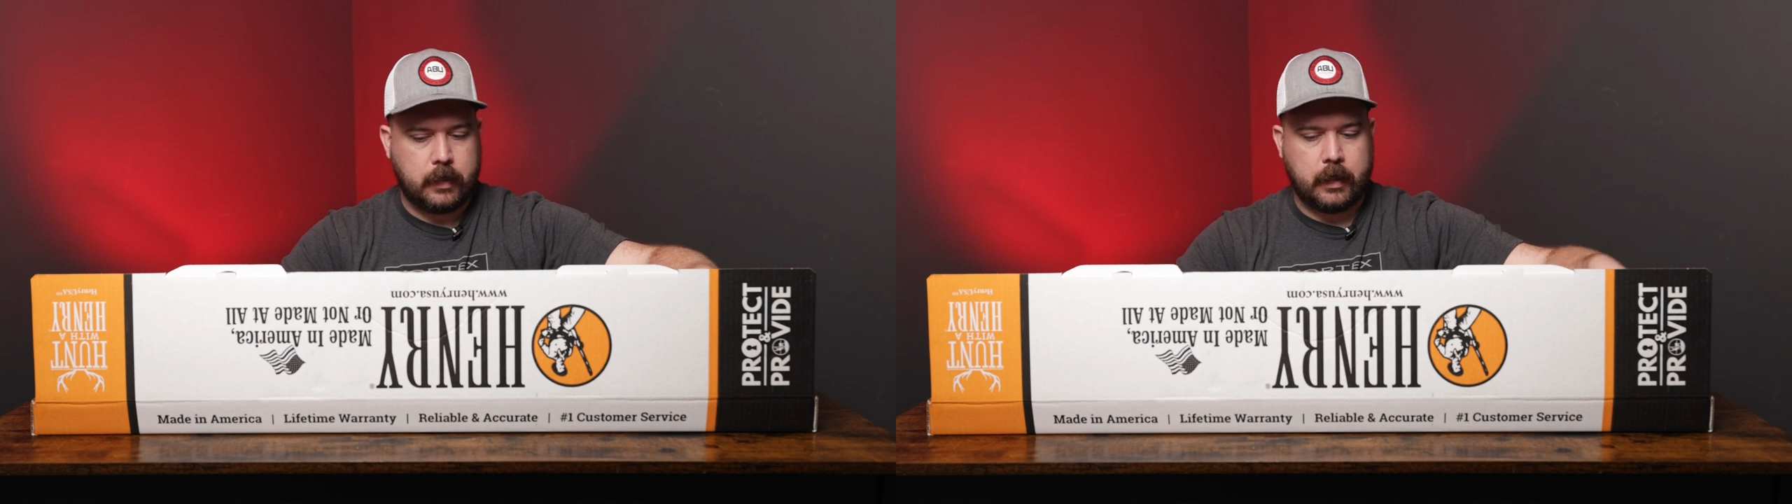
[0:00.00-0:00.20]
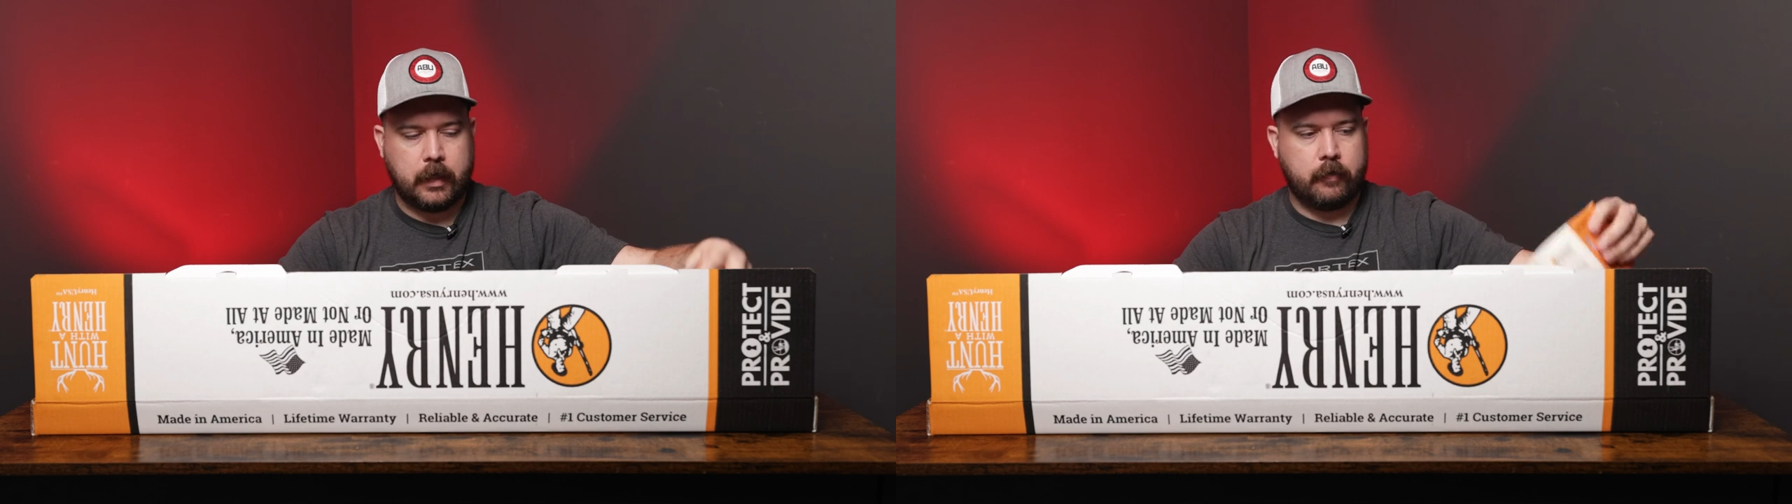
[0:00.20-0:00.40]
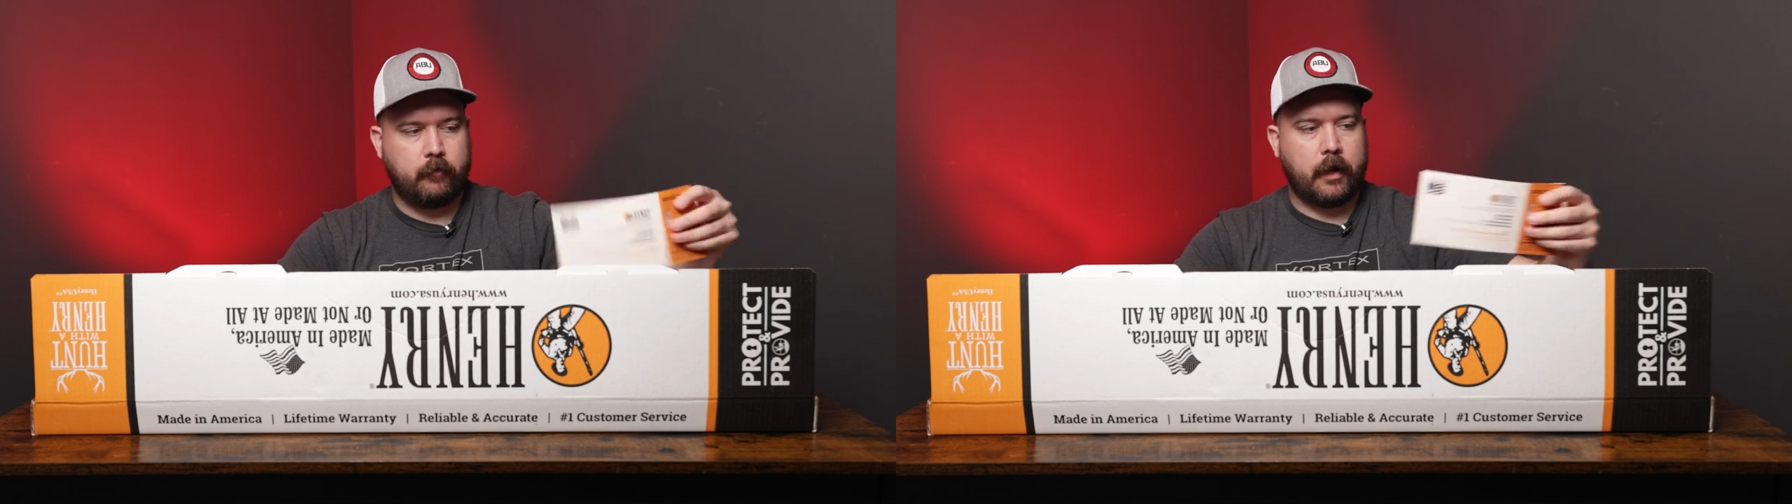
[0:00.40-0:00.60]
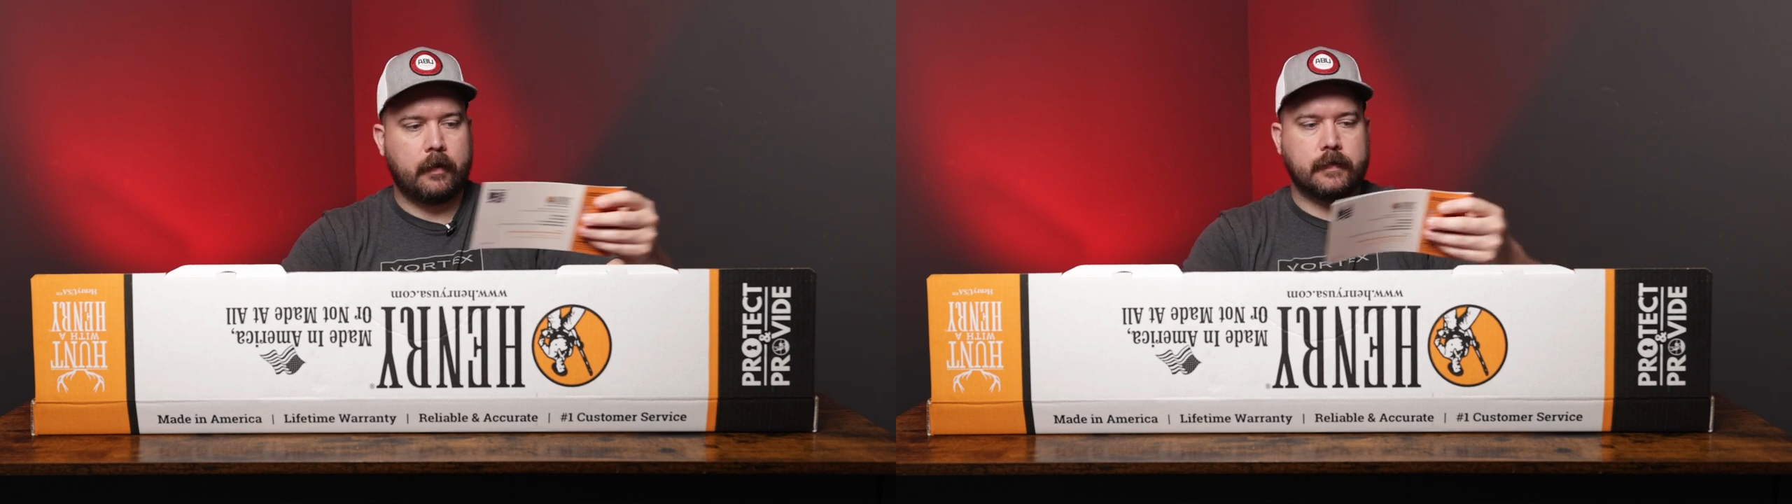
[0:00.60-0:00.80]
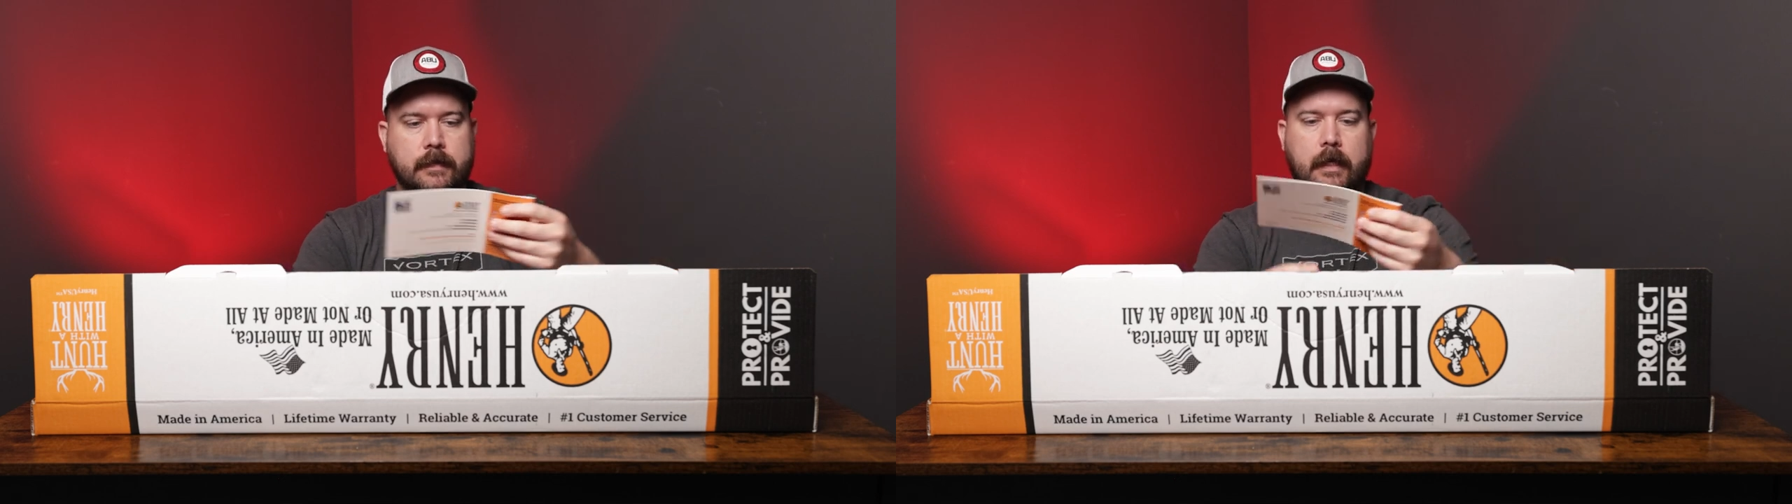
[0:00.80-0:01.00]
and right
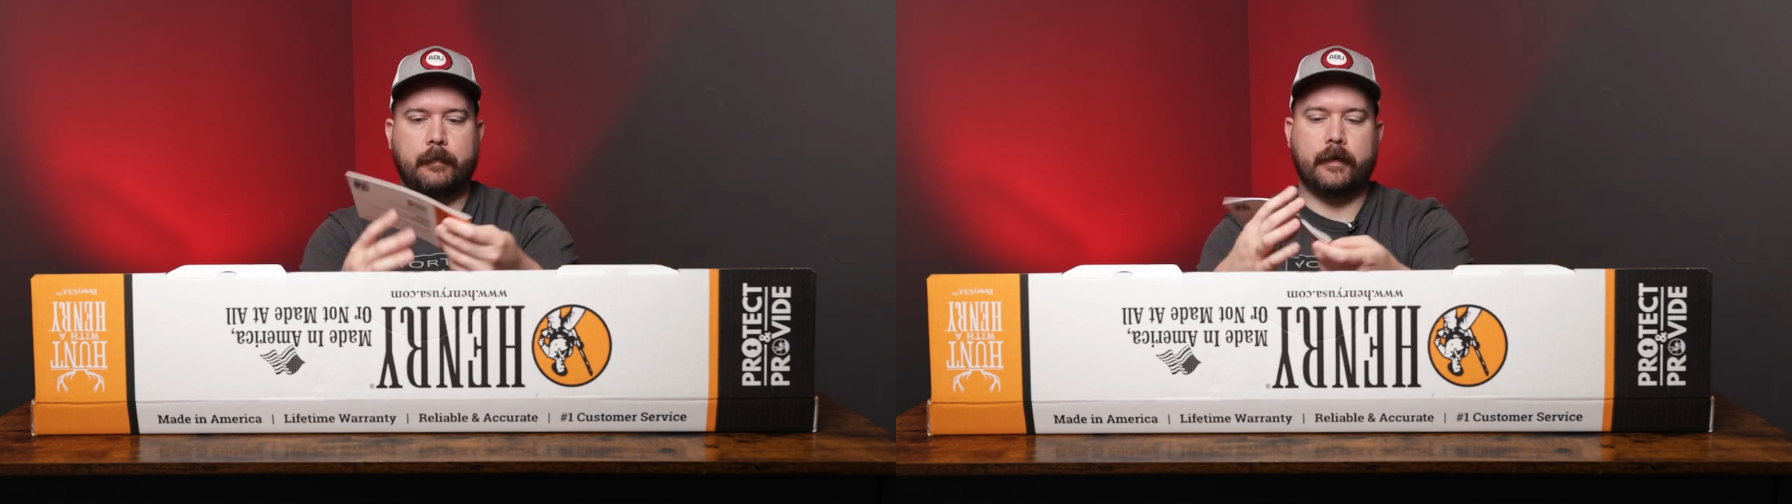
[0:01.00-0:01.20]
on top,